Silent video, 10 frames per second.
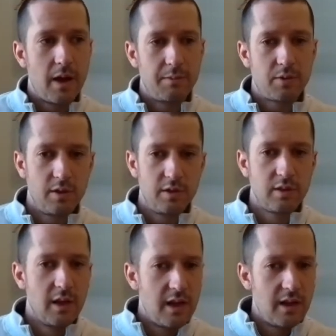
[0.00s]
So there's
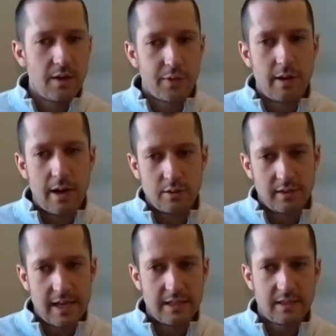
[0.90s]
different routes, and
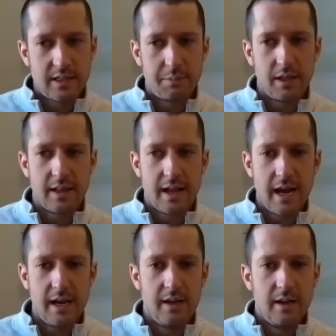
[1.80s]
that is something that
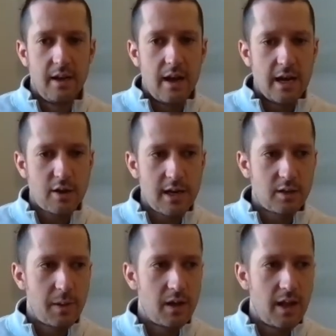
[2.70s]
I try to
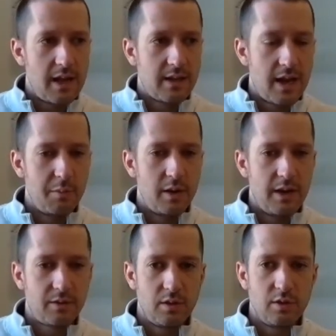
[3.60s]
spend a lot of time when I
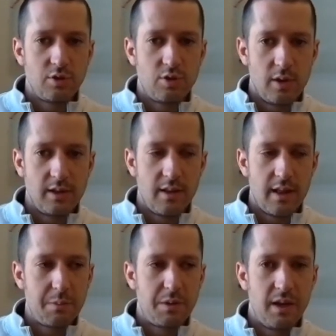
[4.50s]
have students join the
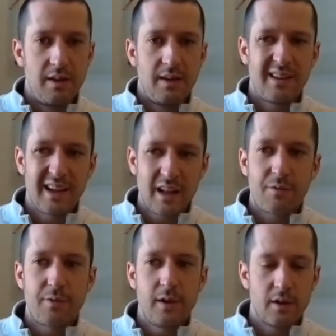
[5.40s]
lab to get a
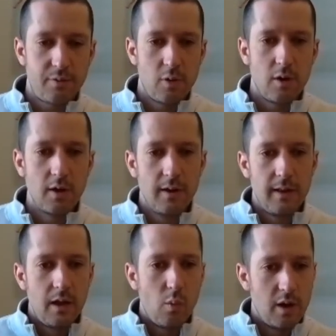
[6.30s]
feel for
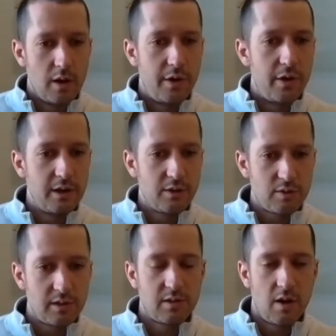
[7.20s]
where their
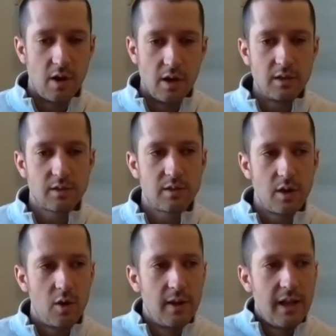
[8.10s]
interests are.
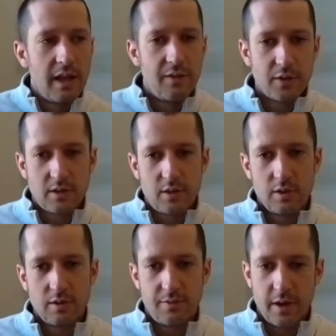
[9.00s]
So if a
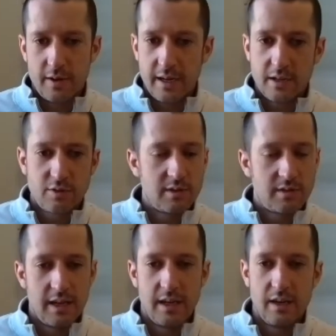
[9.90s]
student's very
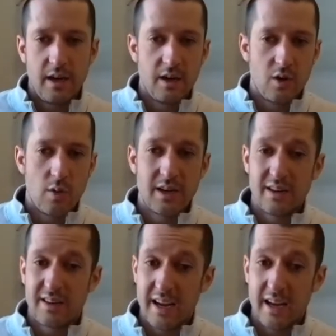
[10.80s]
interested in going
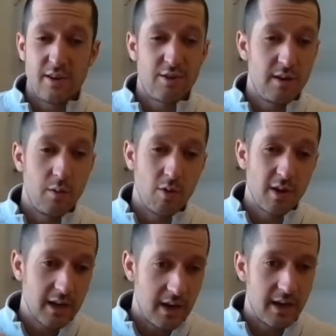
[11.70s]
into industry and
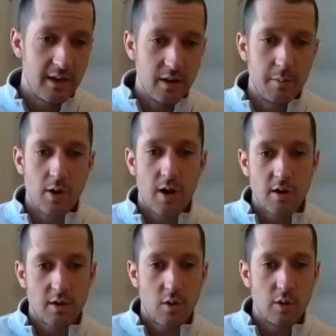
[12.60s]
working on more
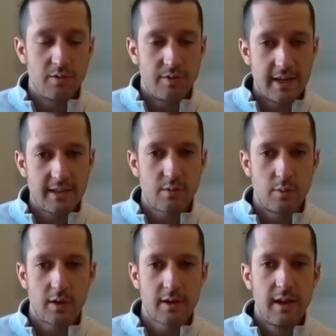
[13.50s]
hardcore device
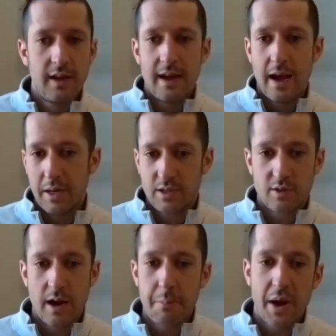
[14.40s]
work, I make
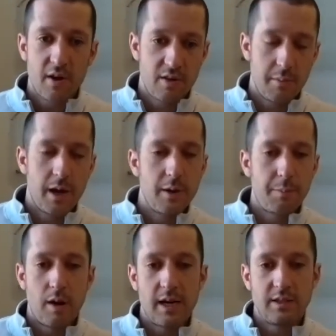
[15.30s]
sure I pair them on a
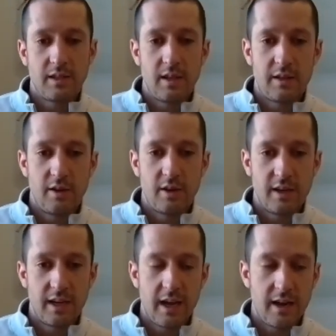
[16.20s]
project that they're going to
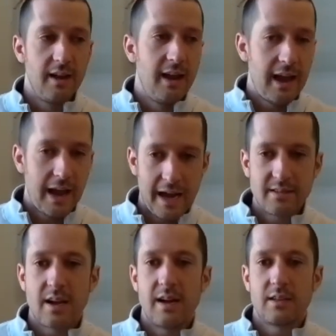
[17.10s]
get
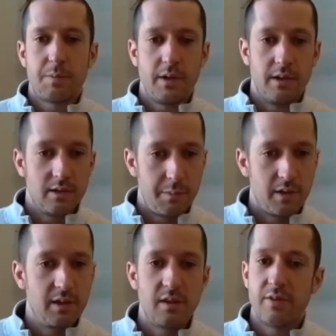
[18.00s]
hands-on experience
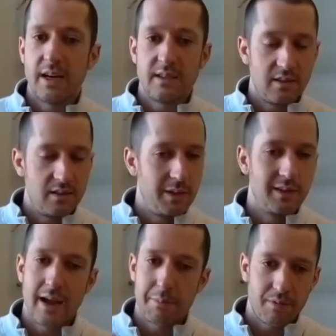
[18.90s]
building devices, building
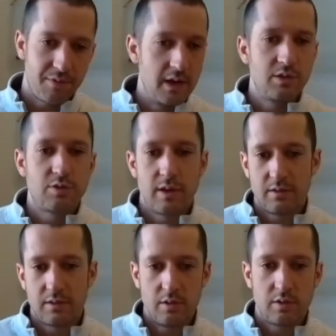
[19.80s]
amplifiers,
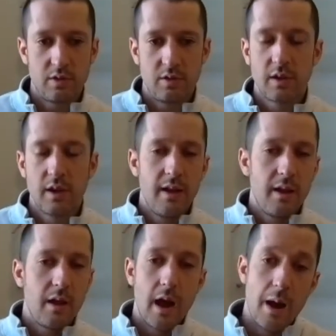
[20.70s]
transducers.
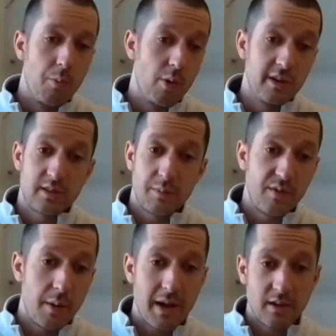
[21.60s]
Whereas some of
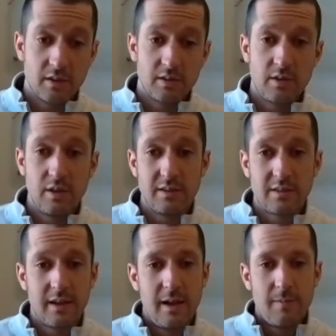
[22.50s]
our medical students,
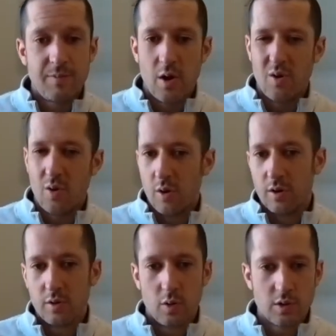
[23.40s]

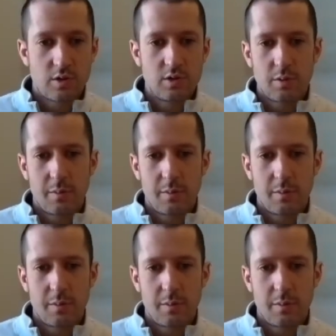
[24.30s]
or students who